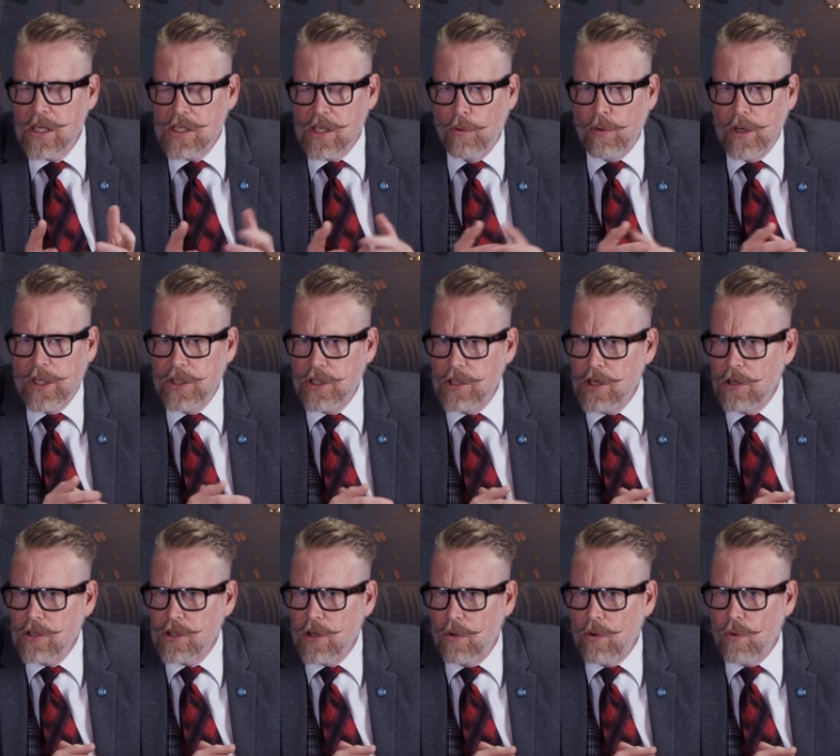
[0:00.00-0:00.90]
So when
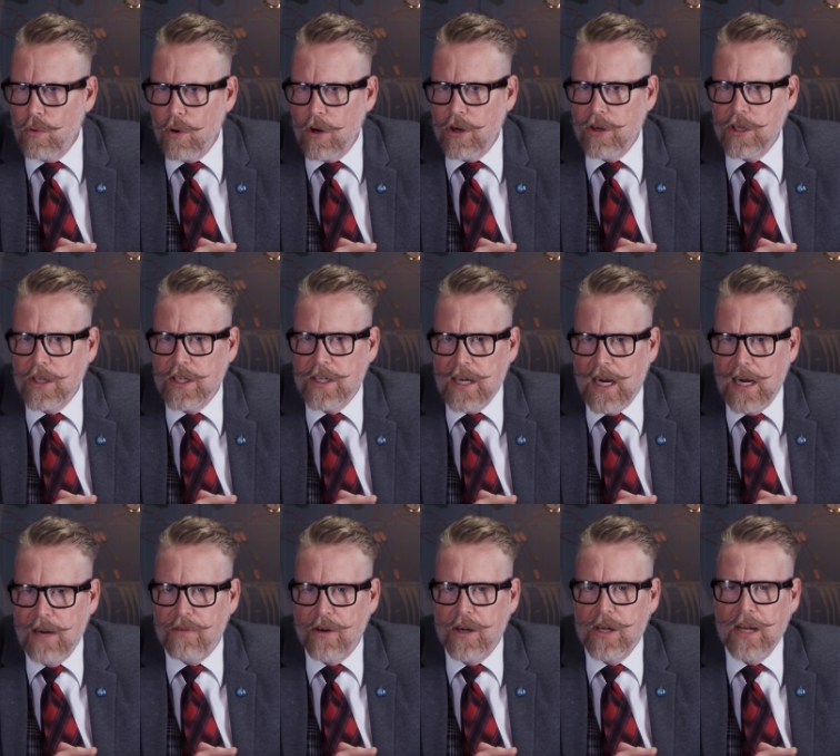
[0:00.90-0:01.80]
Churchill ordered
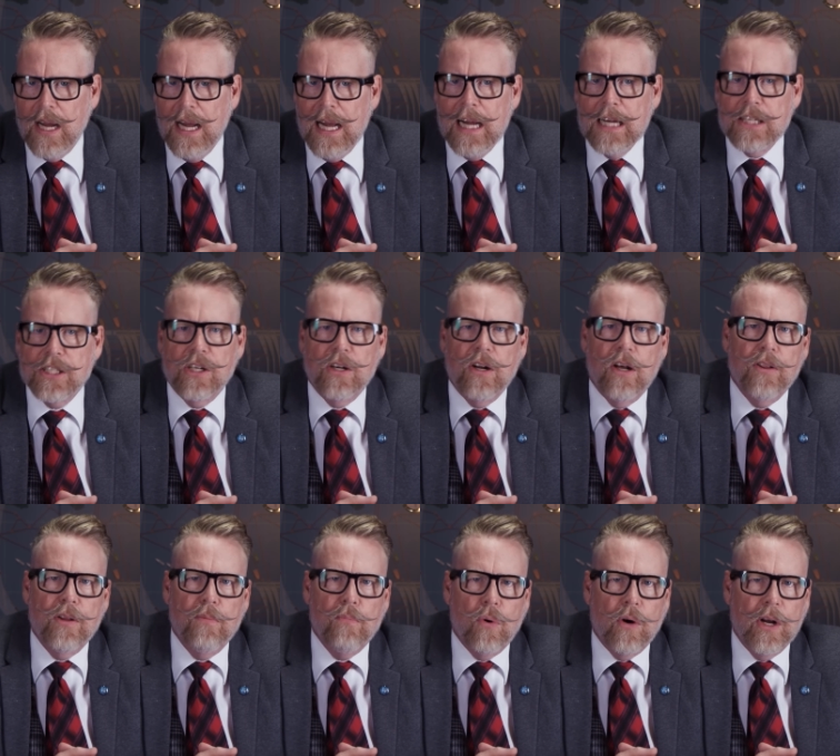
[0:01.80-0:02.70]
Diver into action
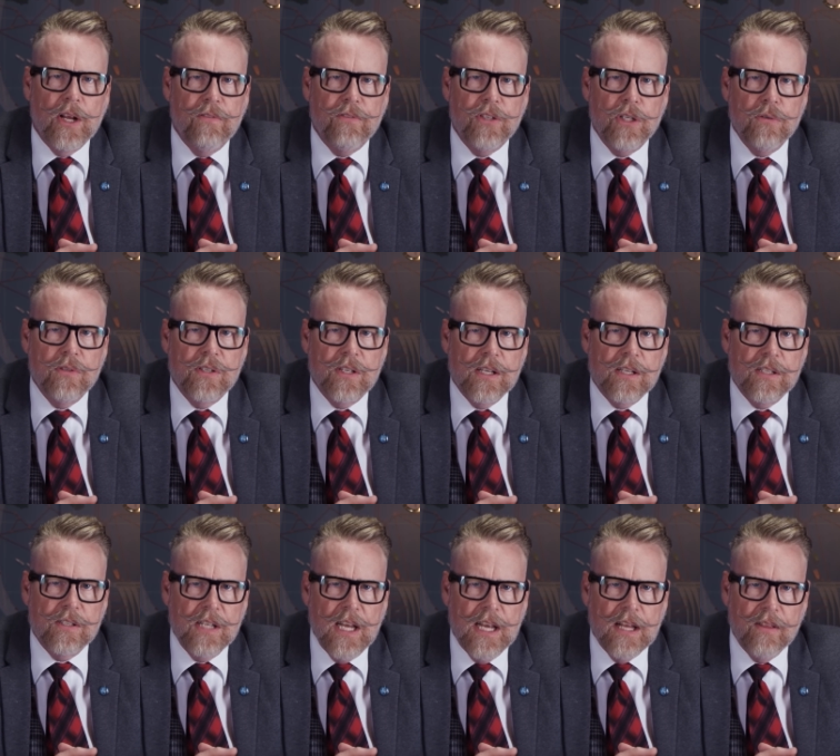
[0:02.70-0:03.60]
on the morning of June
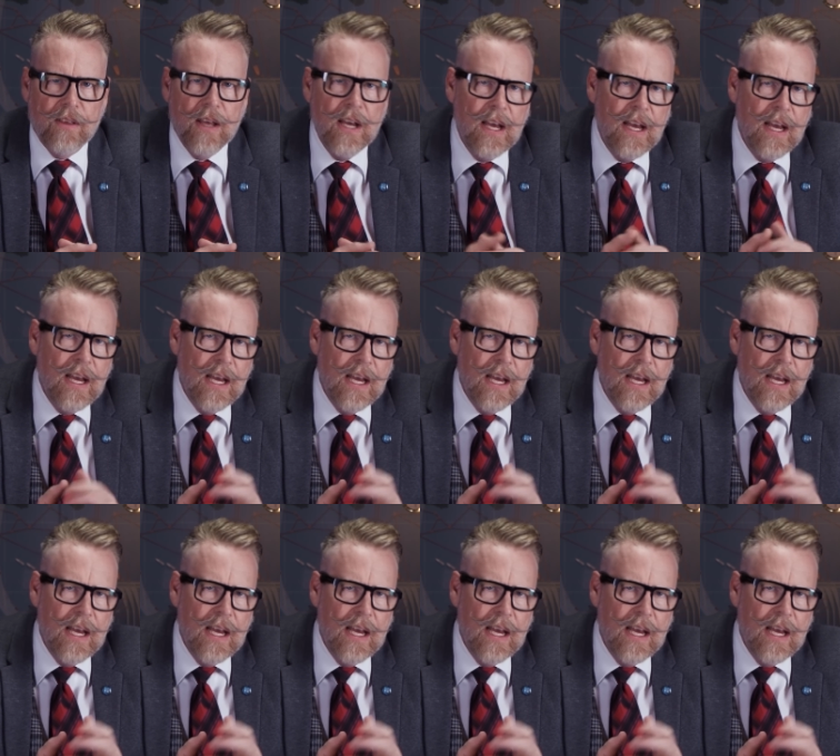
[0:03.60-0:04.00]
sixteenth,